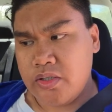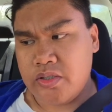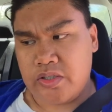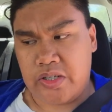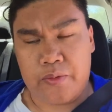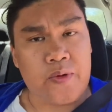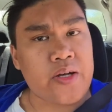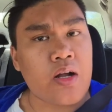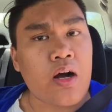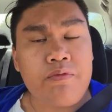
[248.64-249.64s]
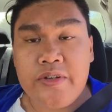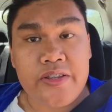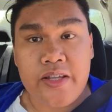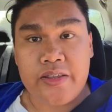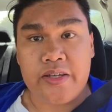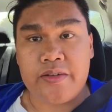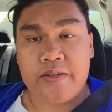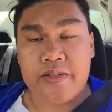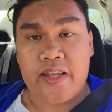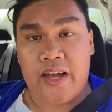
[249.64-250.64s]
she went off with
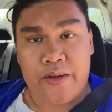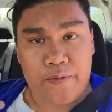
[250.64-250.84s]
nothing that